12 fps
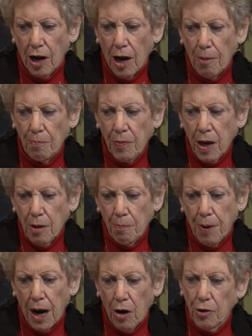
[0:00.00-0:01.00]
um,
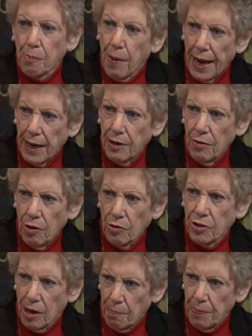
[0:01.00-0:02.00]
part pagan,
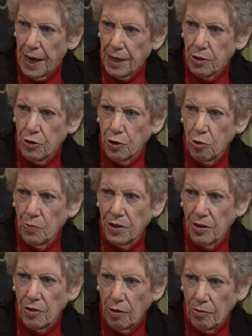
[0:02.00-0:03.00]
there's some pagan tombs
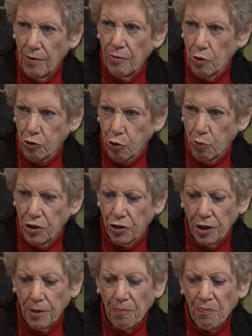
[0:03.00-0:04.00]
in there, then there's
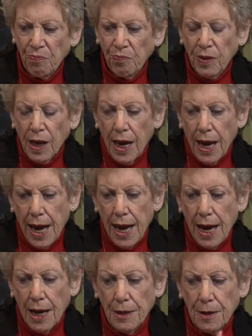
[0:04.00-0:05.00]
Christian.
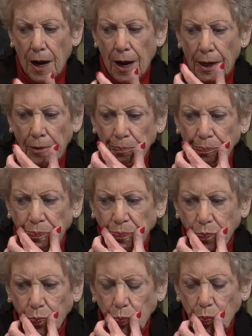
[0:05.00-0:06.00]
And um,
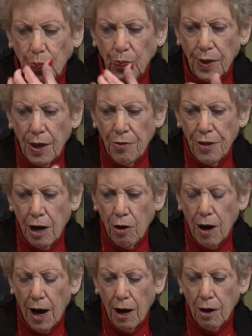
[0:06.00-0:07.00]

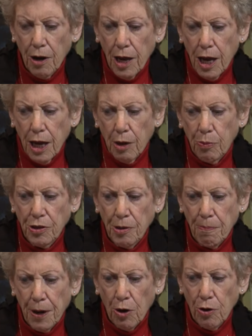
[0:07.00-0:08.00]
there are, it was a
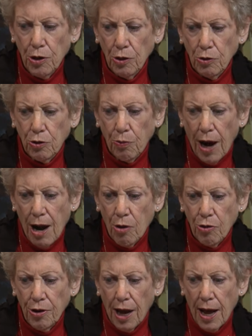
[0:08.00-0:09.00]
burial
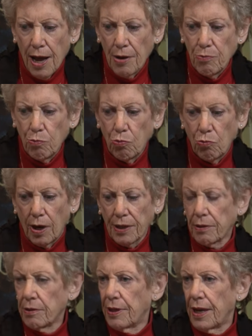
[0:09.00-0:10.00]
ground on
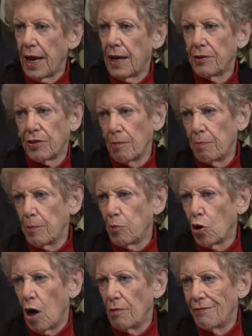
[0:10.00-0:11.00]
what today some
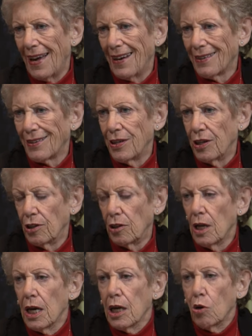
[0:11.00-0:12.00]
people call Vatican
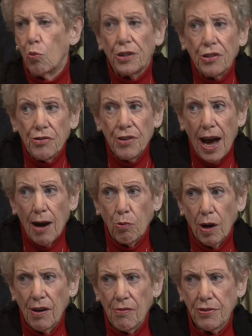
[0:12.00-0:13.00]
Hill, which is not
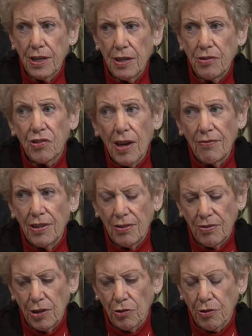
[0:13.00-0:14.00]
one of the
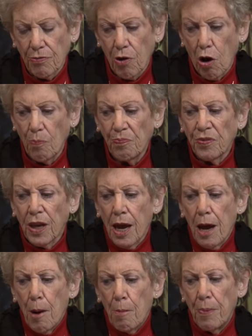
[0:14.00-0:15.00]
seven hills of Rome.
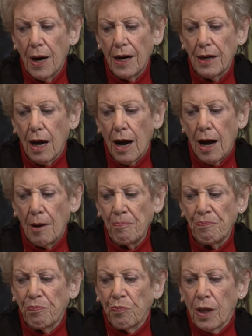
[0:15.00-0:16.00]
Mm-hmm. But
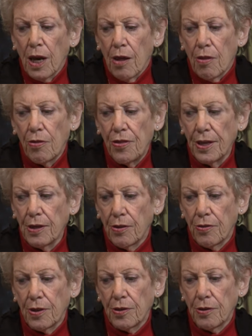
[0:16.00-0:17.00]
um, the,
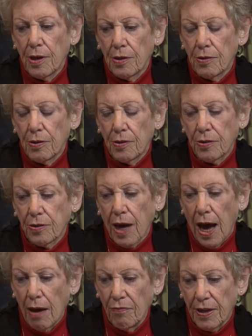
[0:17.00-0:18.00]
the,
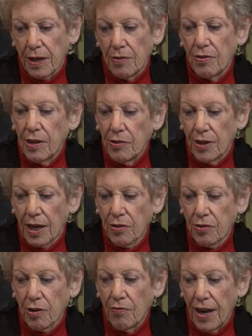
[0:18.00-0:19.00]
Scavi, these
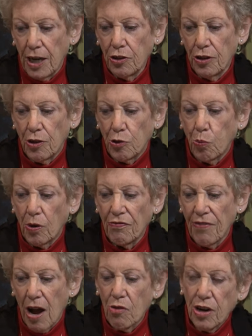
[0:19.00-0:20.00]
excavations were
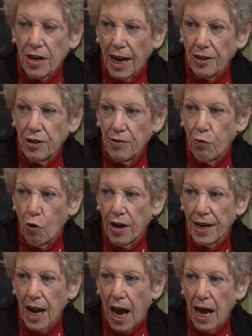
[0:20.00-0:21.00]
found in
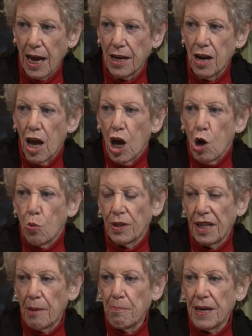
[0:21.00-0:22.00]
1949
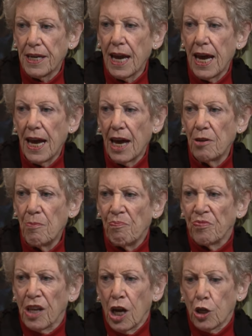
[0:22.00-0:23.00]
when they began
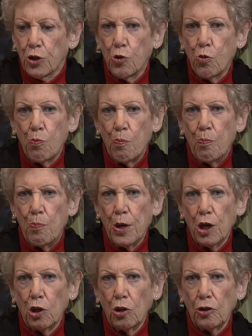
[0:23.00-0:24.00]
to
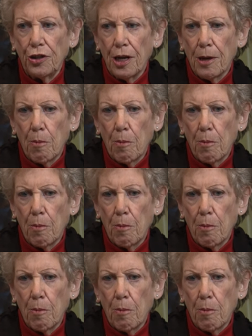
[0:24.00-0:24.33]
build